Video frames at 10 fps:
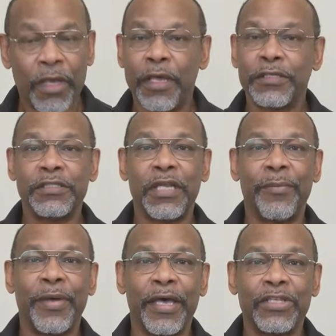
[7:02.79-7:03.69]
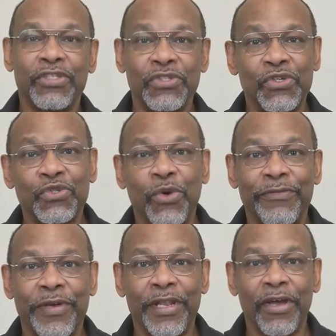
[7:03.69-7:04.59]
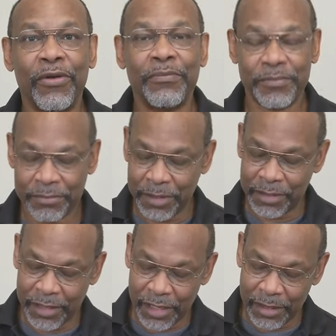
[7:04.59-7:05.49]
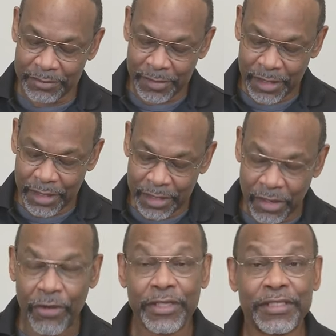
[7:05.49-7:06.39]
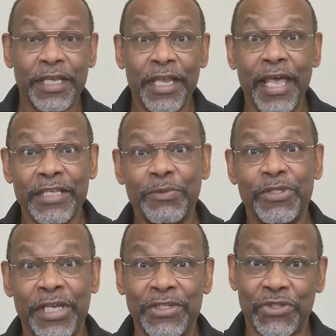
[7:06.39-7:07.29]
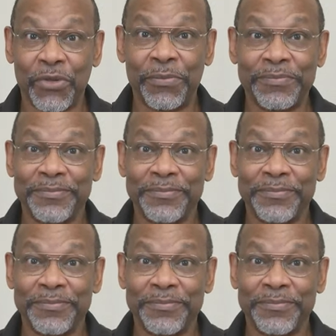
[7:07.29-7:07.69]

This is not bad. This is a short video, but uh, no, it's it has potential.